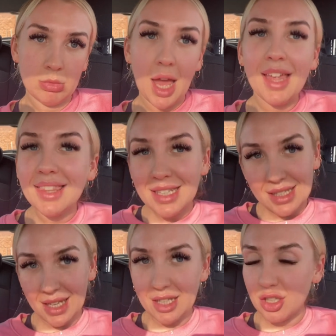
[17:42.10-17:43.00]
At least I
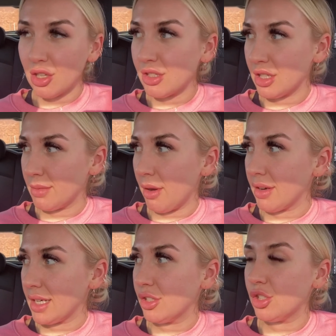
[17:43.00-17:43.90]
get to go to the spa
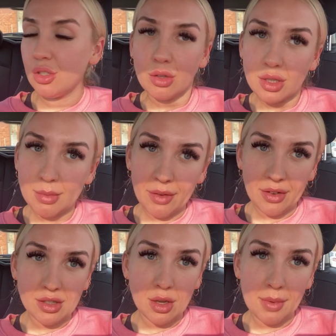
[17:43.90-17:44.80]
again soon because my friend's got